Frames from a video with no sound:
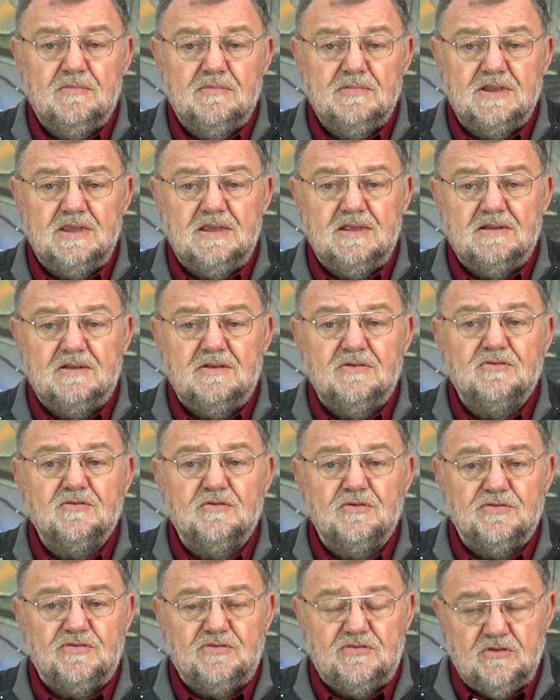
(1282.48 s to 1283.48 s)
3
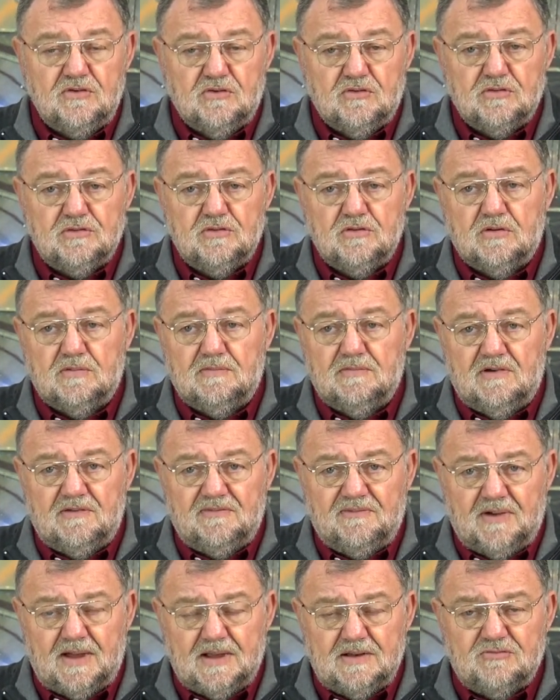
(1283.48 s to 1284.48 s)
devices which are
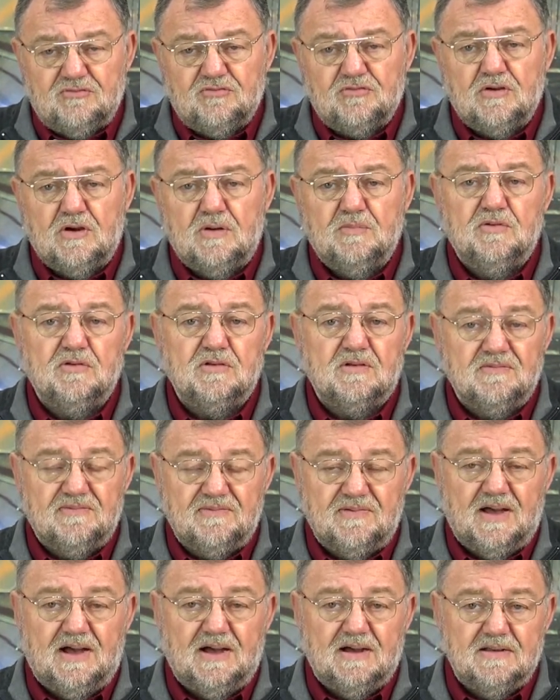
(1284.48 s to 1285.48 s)
more important in
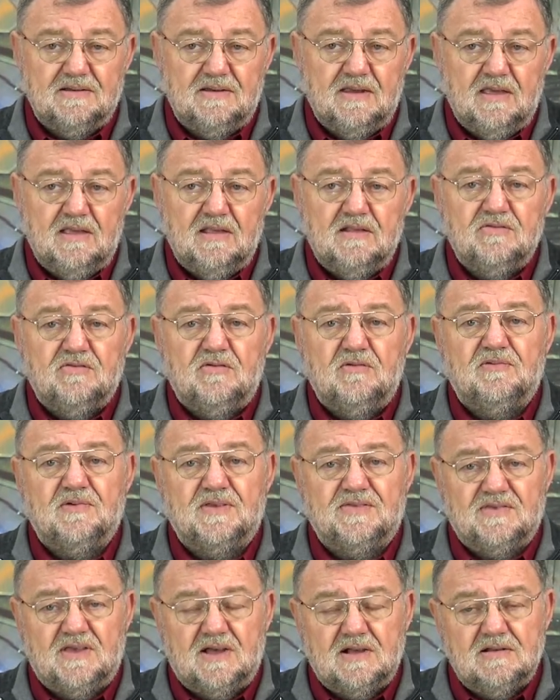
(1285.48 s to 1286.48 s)
our environment
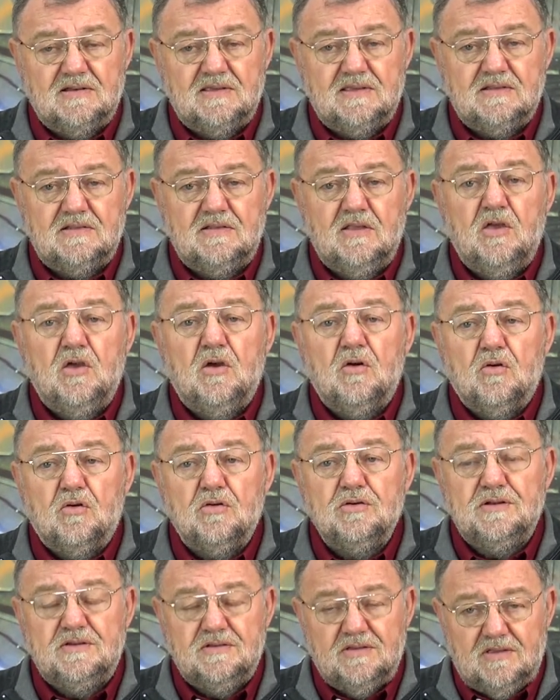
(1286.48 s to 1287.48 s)
and help
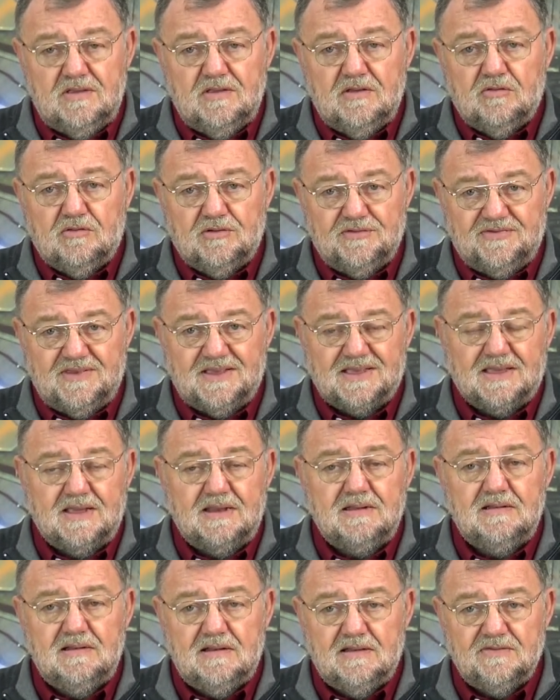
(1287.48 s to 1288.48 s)
us with the discussion
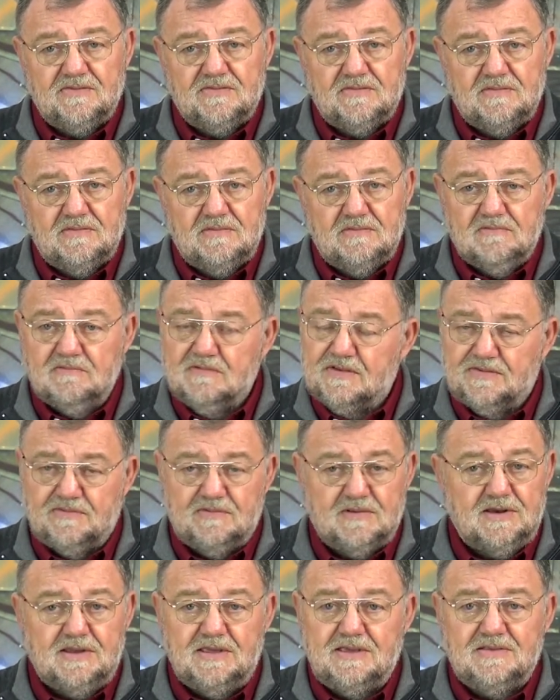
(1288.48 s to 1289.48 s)
about fine
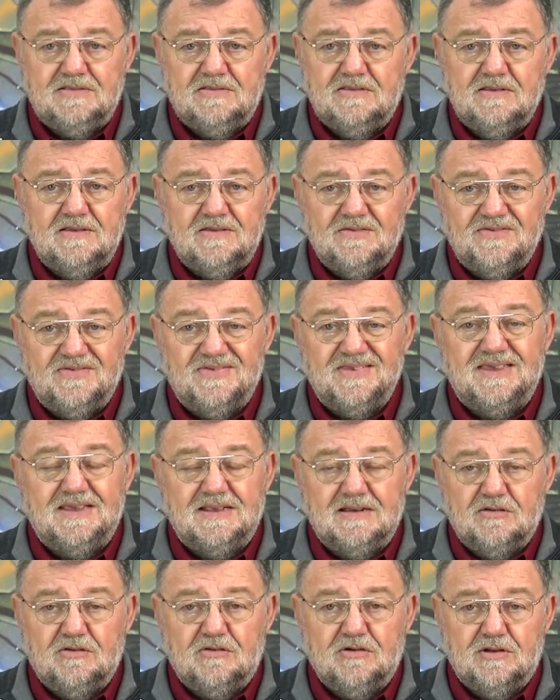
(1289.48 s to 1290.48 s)
dust hazards,
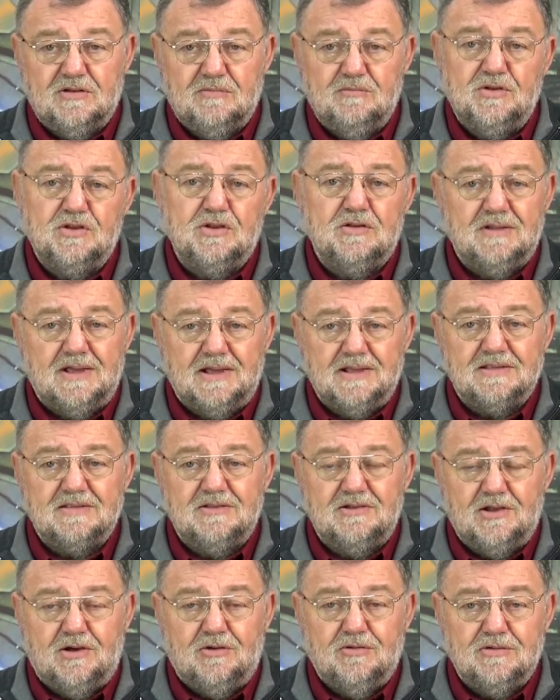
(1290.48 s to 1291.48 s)
to
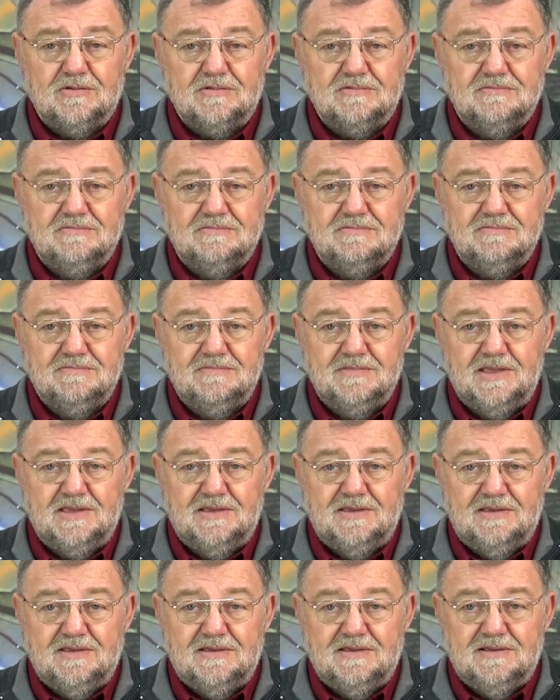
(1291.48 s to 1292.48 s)
objectify and
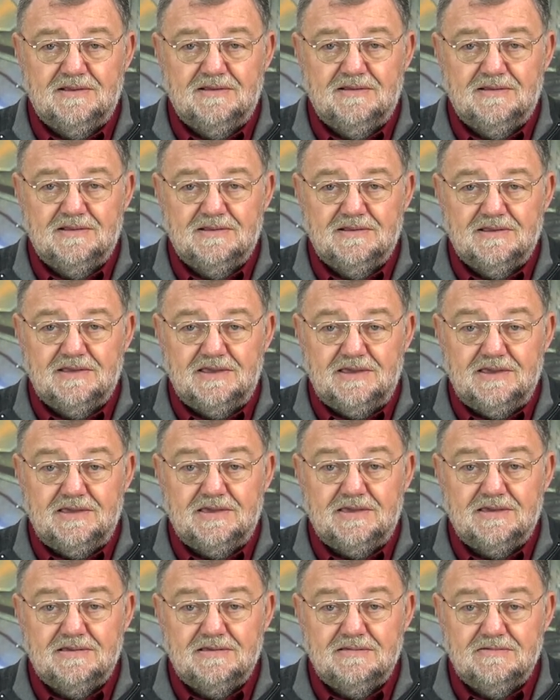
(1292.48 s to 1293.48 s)
to let us see what
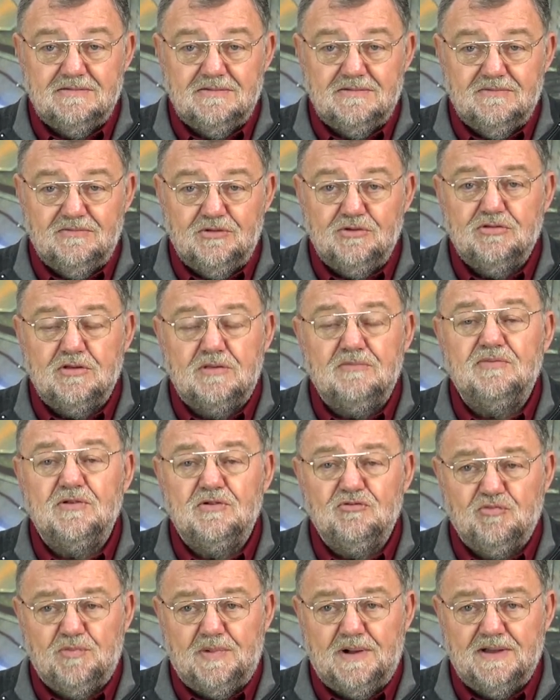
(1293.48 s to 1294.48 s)
we cannot see with
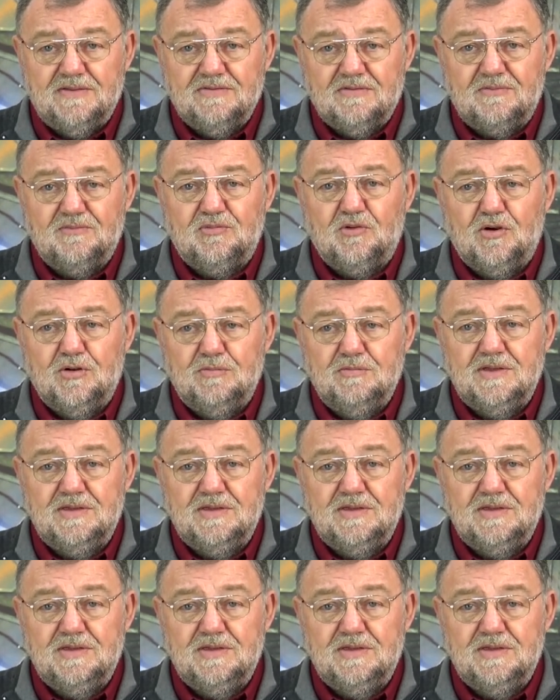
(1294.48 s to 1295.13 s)
our own eyes.